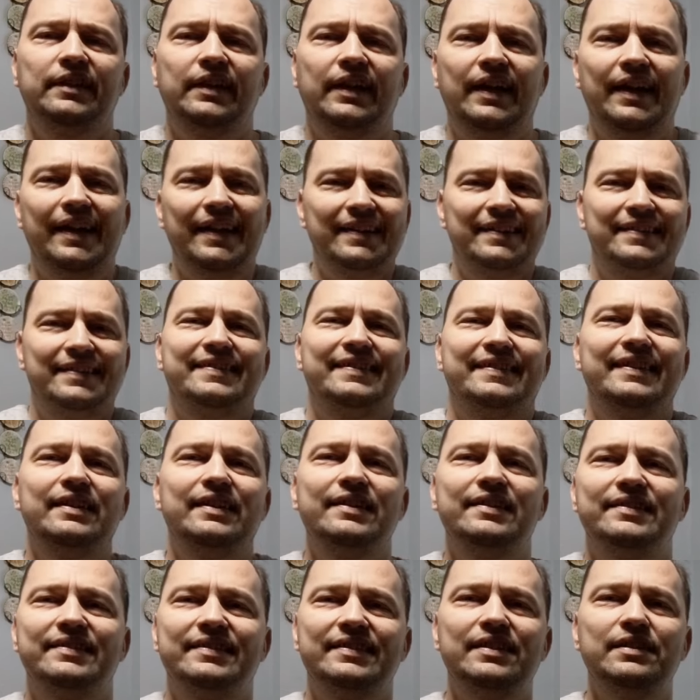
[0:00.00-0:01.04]
and
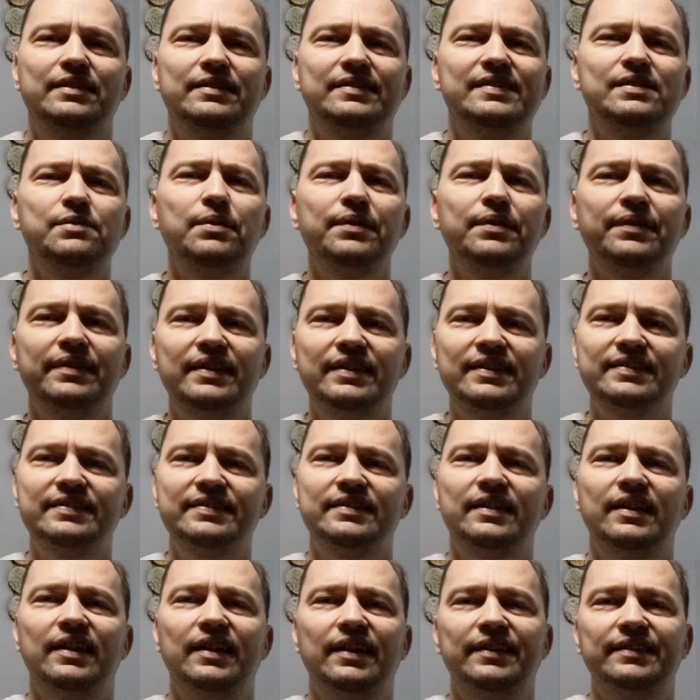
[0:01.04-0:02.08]
see what
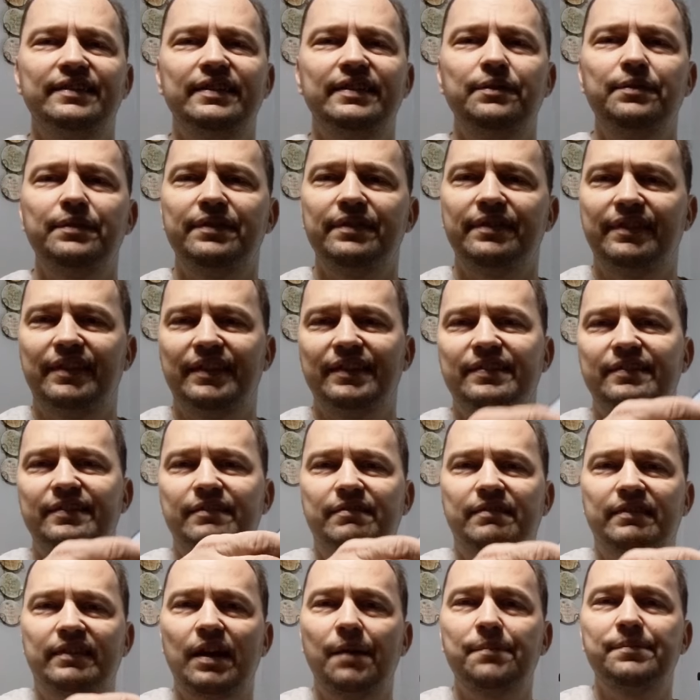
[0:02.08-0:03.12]
this
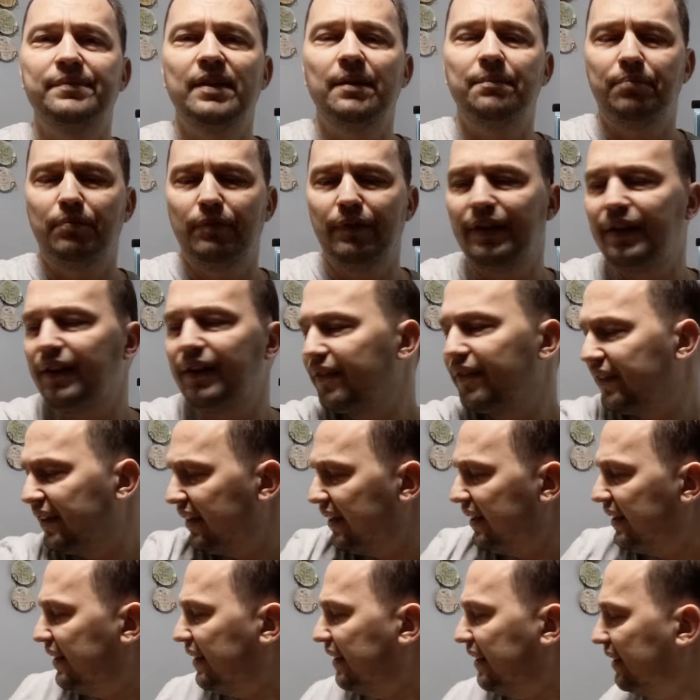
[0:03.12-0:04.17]
comes up with,
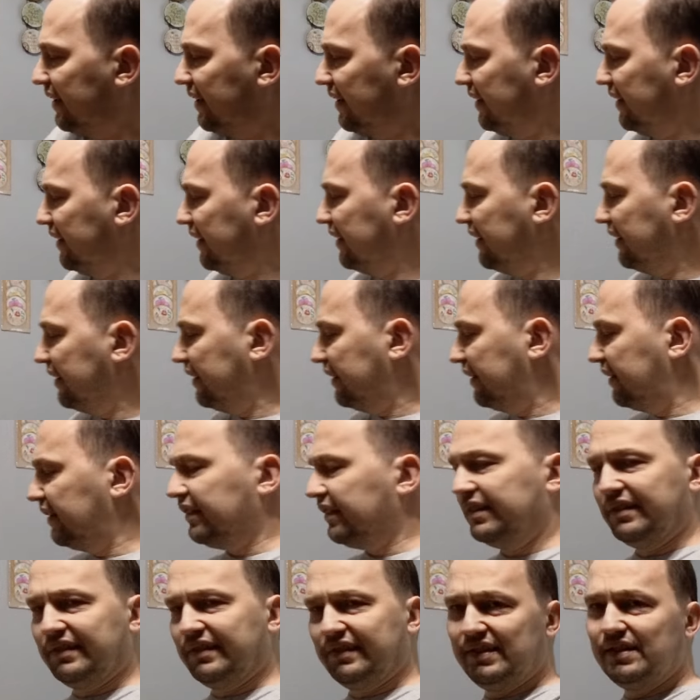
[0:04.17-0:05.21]
and
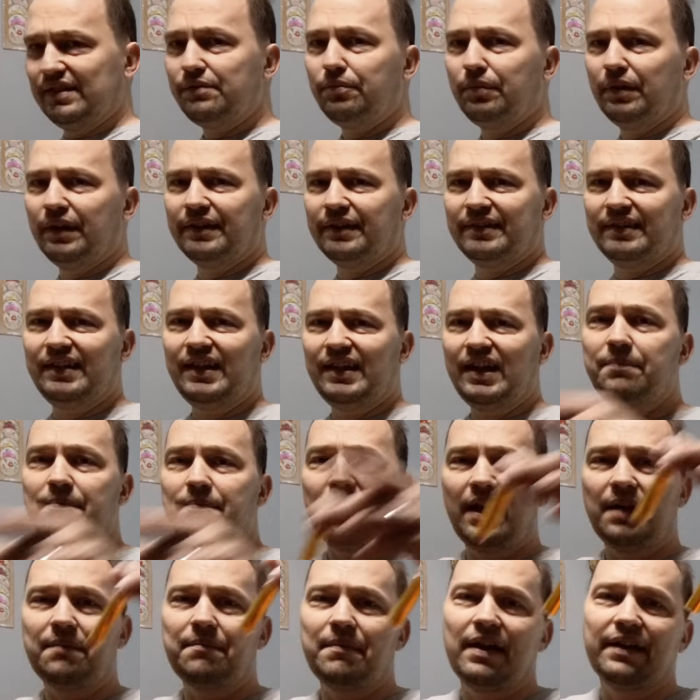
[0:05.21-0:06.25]
see what the
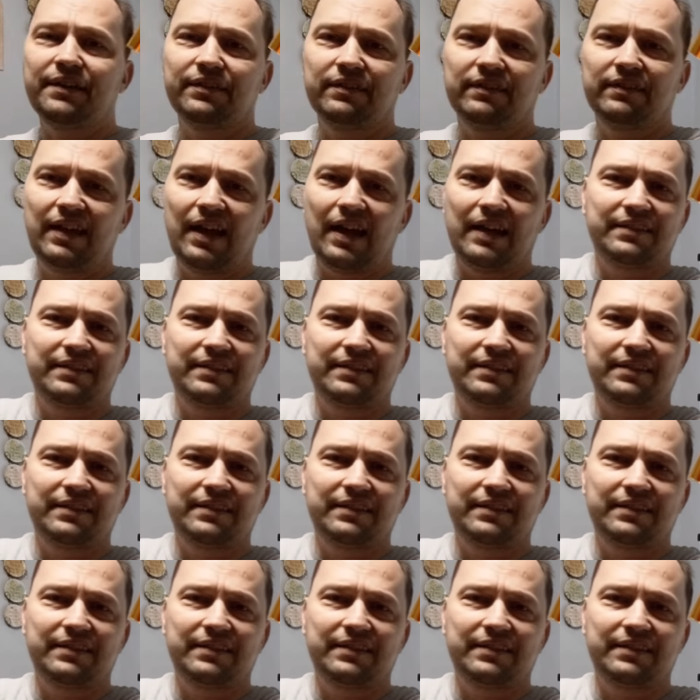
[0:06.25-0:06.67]
API master